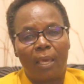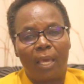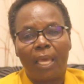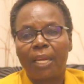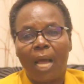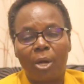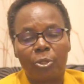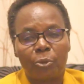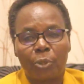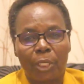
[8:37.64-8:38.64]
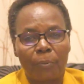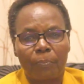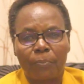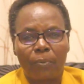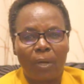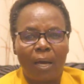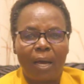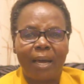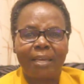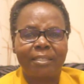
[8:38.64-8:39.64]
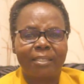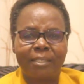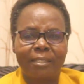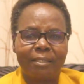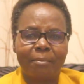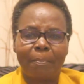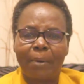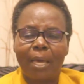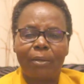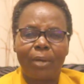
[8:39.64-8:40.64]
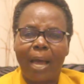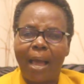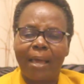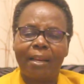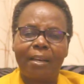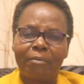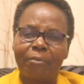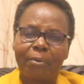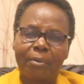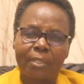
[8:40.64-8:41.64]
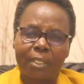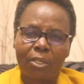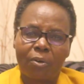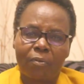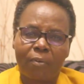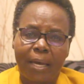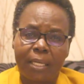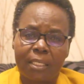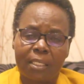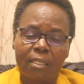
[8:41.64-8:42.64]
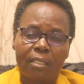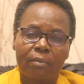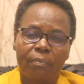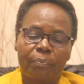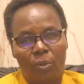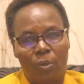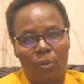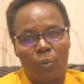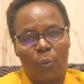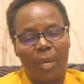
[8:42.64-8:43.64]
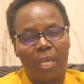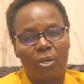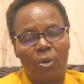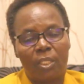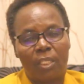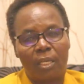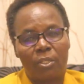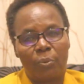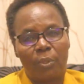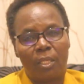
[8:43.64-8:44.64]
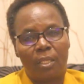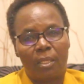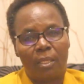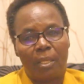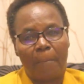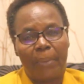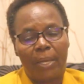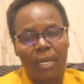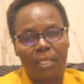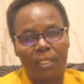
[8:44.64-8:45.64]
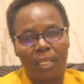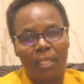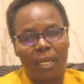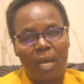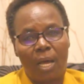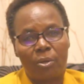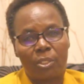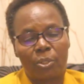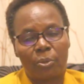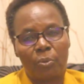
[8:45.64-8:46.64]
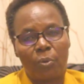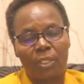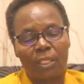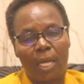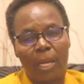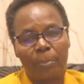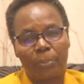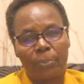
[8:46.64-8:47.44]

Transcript: and how to keep hygiene, high levels of hygiene. We are in contact with the parents and the girls through WhatsApp